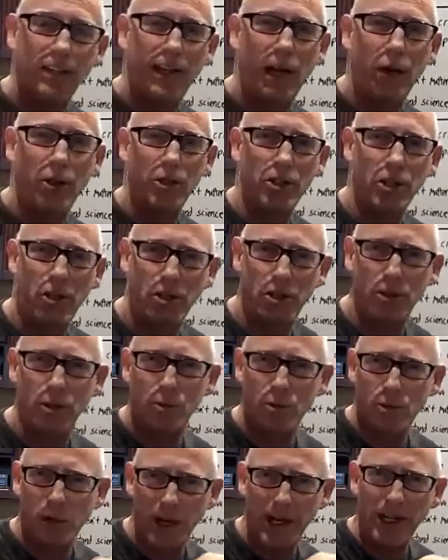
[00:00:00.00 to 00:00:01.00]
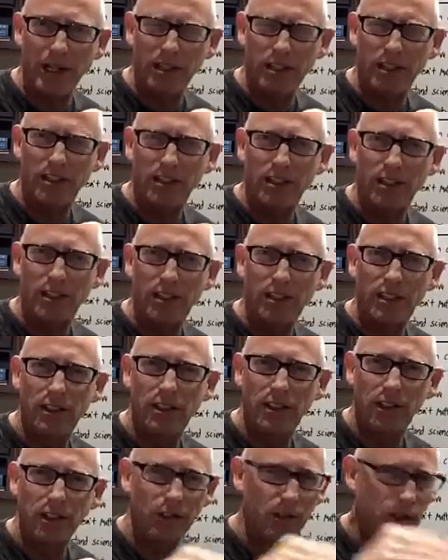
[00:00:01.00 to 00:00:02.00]
Now, it's hard to write
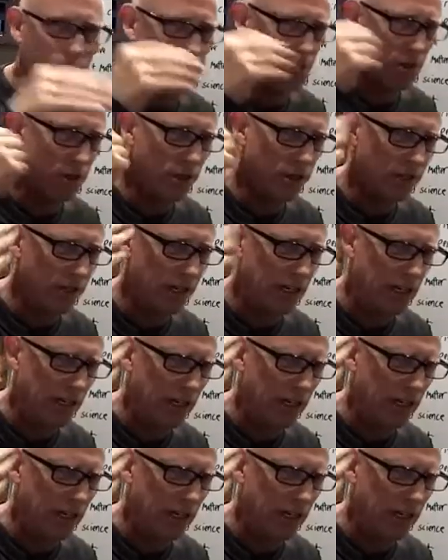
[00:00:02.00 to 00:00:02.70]
so that the